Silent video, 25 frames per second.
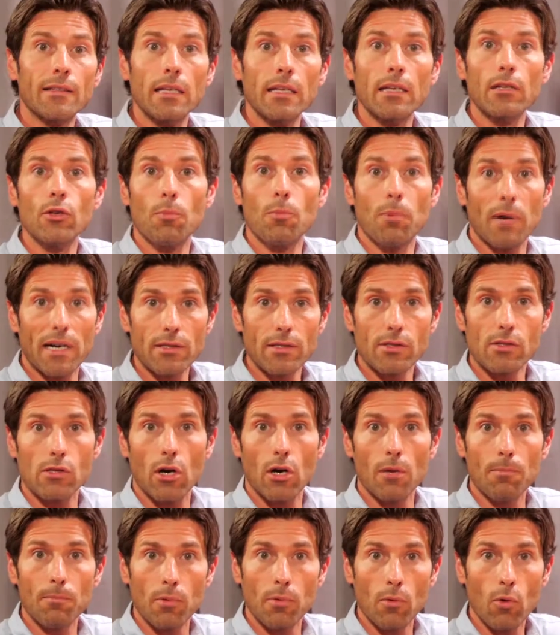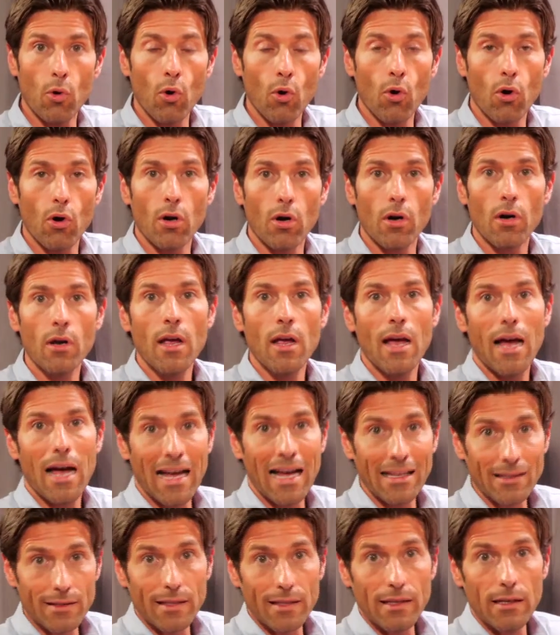you press stop or
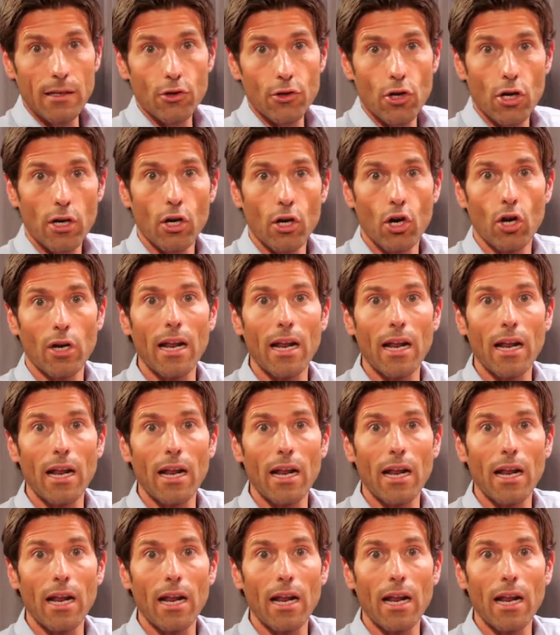until you're going to